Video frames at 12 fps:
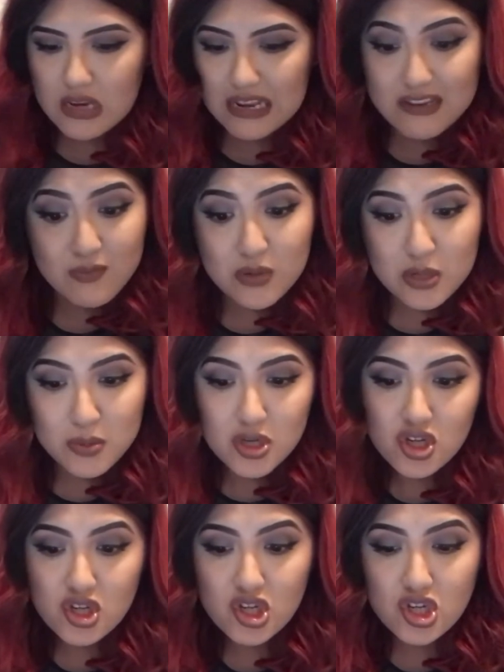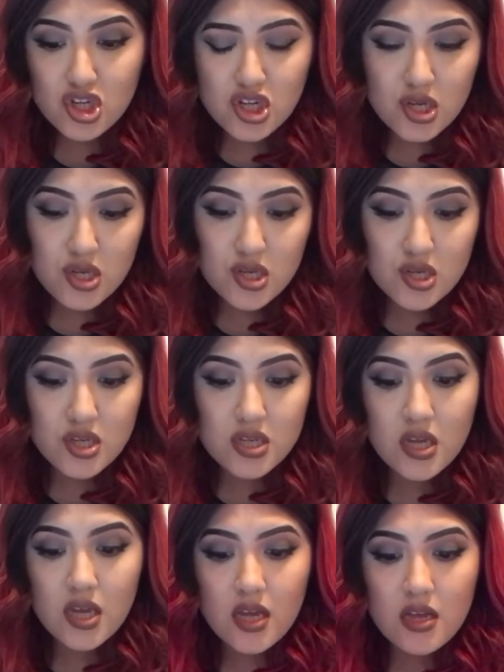That's pretty much it.
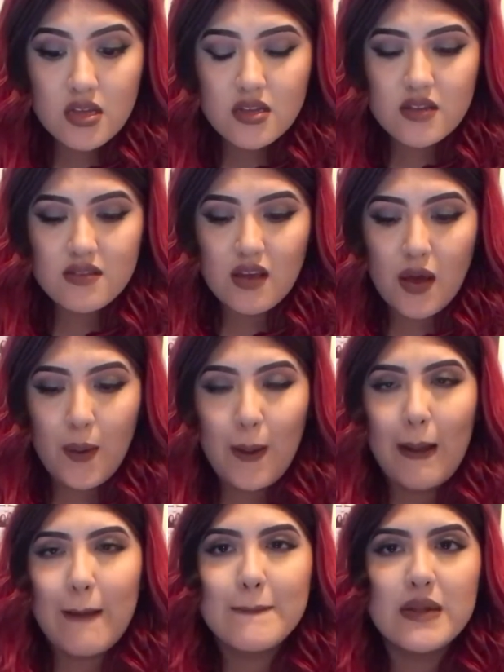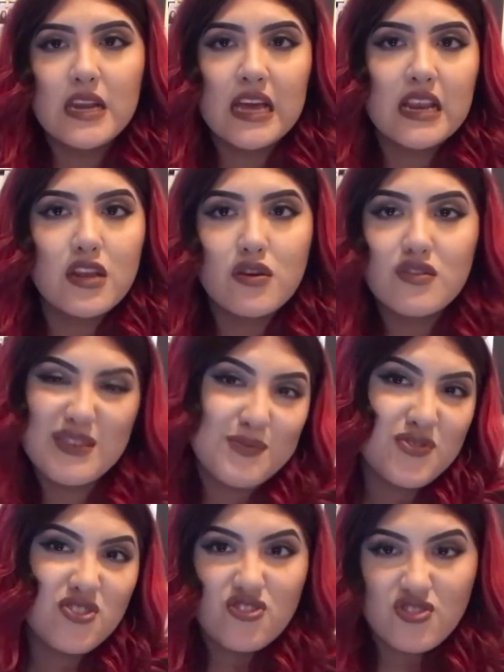So, like, little
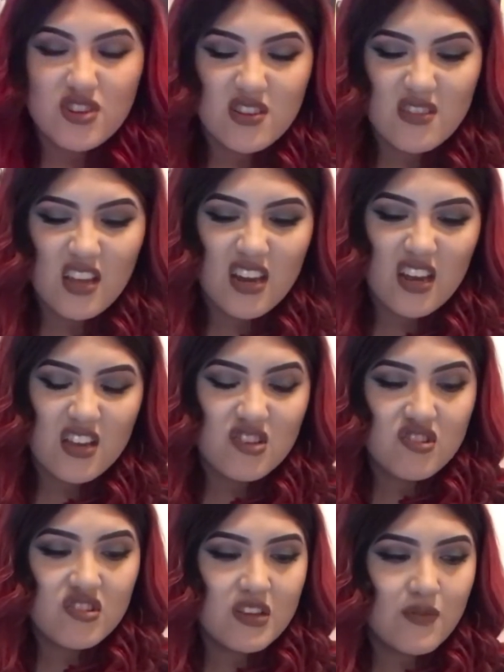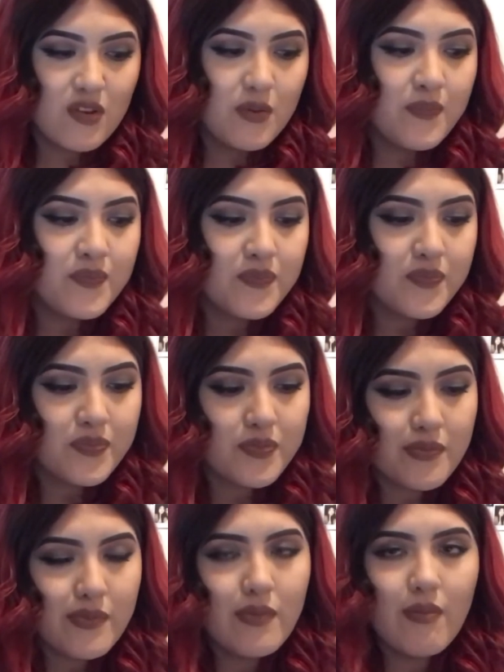tips and tricks that I could give you.
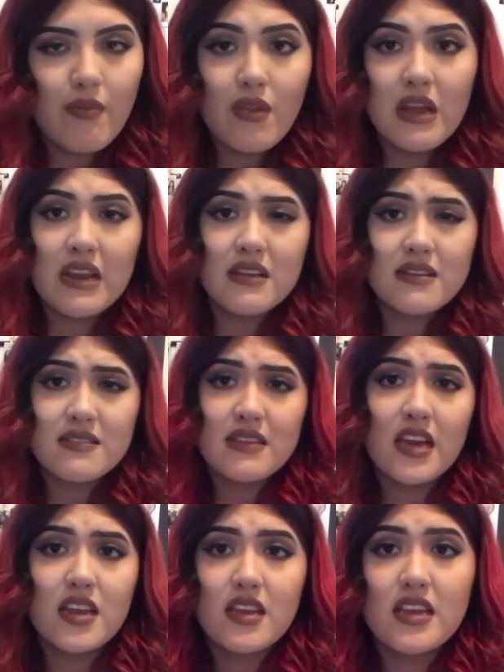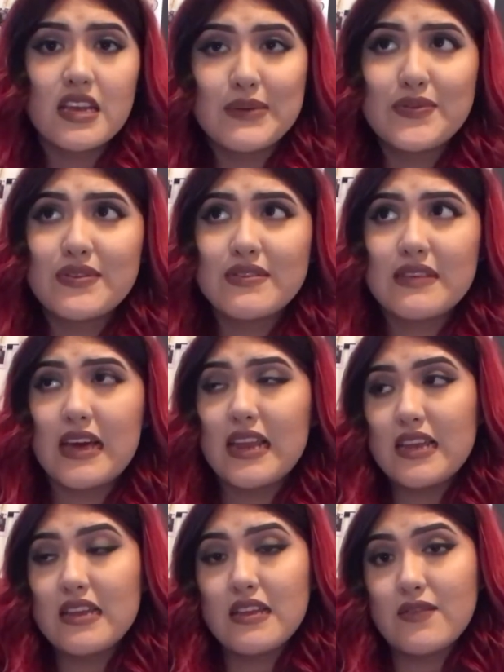Like I said, gifts. I
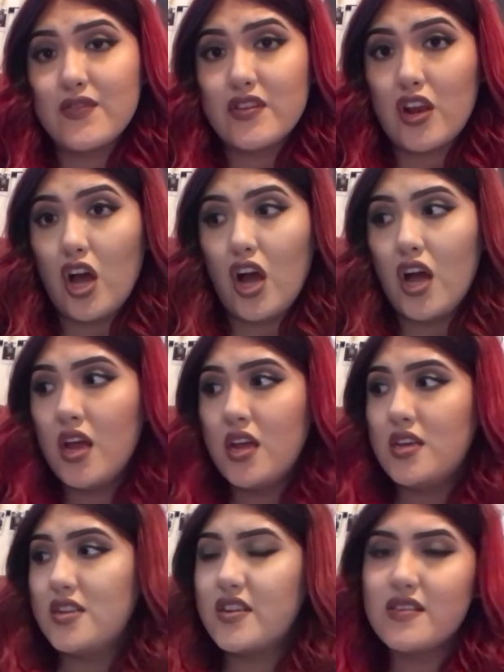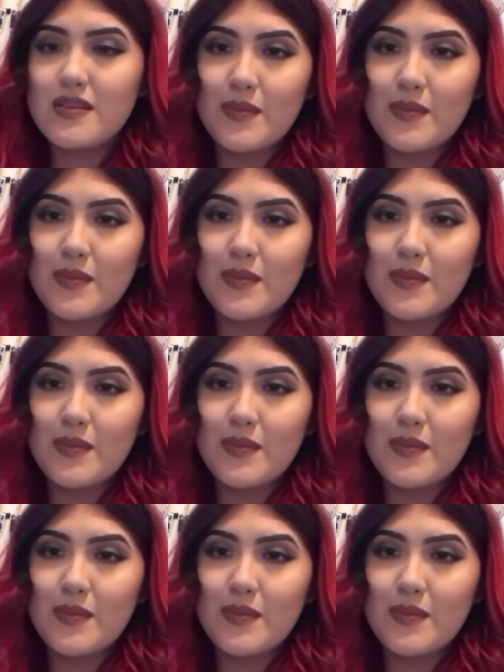like gifts a lot. Just